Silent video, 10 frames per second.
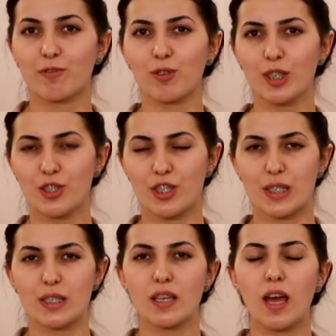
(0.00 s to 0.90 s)
of
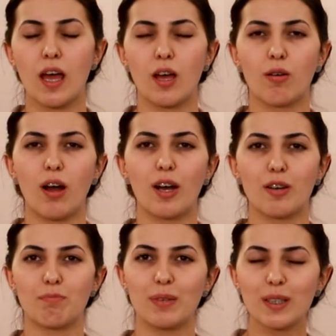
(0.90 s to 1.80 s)
questions
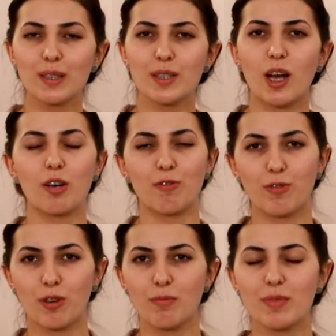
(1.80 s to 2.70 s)
are
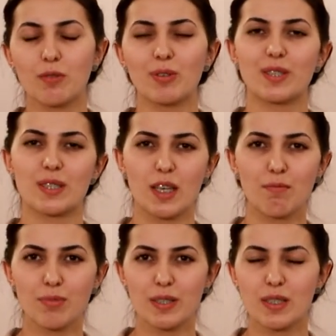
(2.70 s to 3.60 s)
formed with the
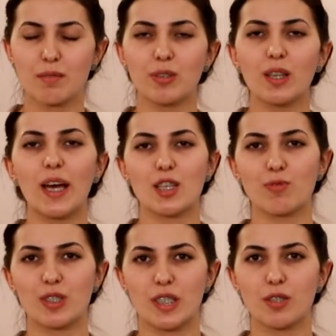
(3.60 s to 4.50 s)
same principle as
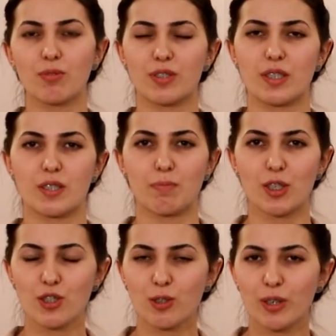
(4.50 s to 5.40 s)
we did with the
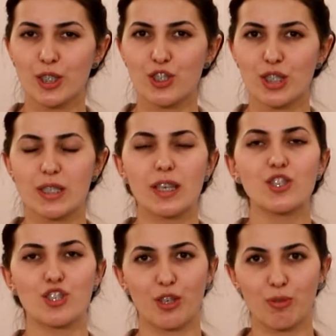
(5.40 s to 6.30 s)
special questions
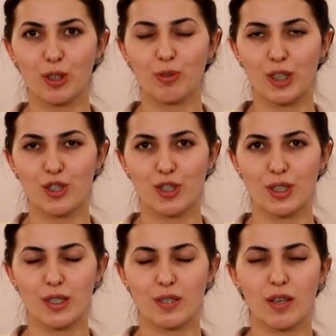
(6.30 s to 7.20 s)
and general
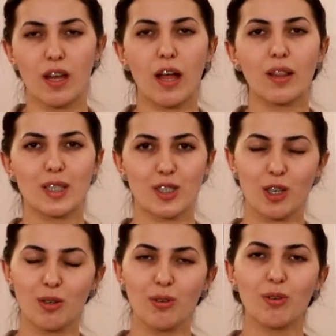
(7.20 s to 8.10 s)
questions. Let's
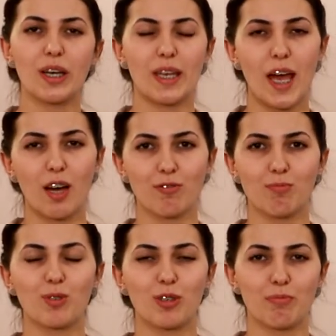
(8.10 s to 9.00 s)
go and have
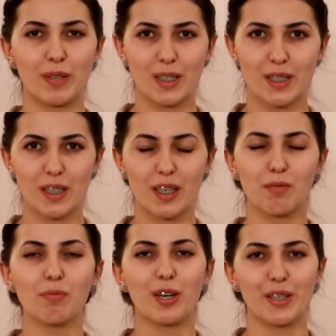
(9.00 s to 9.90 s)
more practical
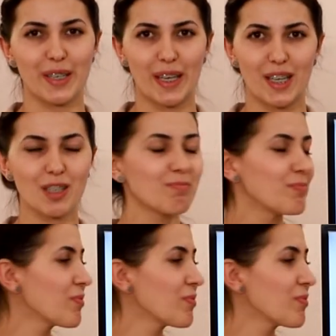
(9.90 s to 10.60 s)
part again.